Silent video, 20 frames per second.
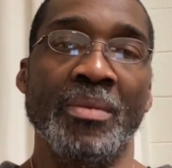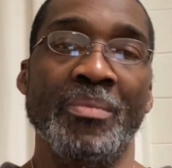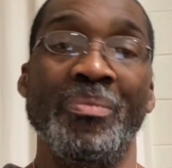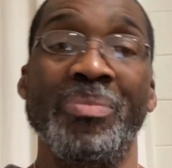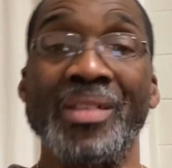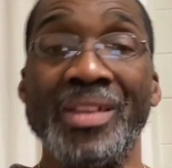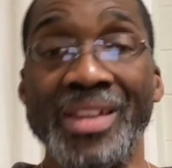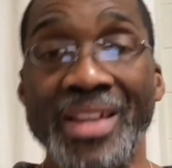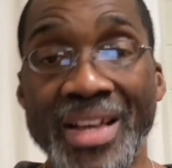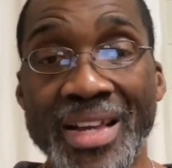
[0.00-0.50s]

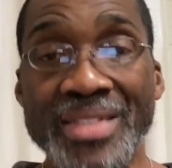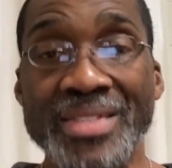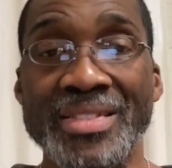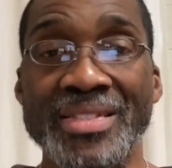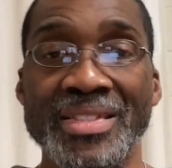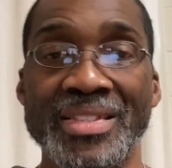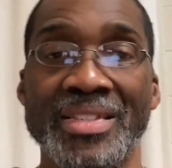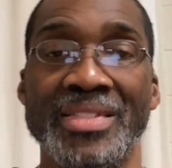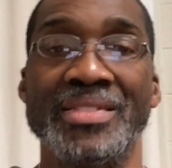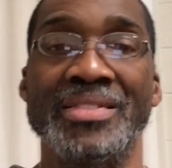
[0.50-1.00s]

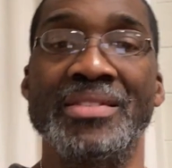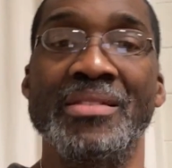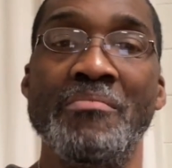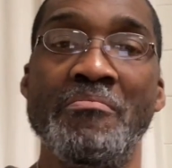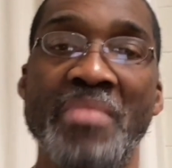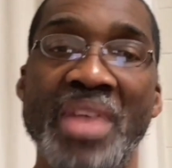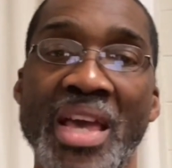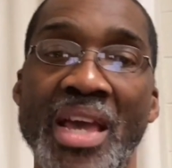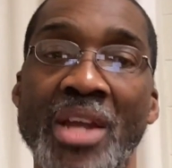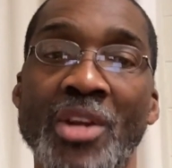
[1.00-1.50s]
blessed is the
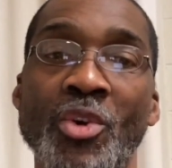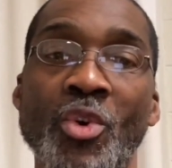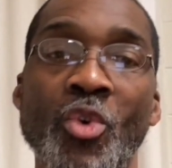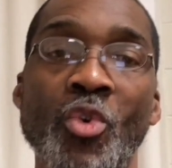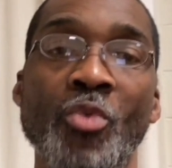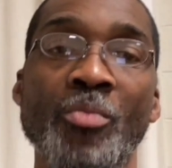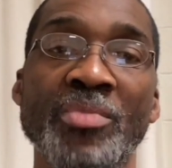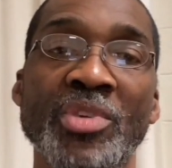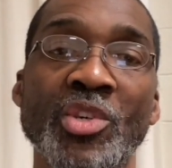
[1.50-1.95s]
man whom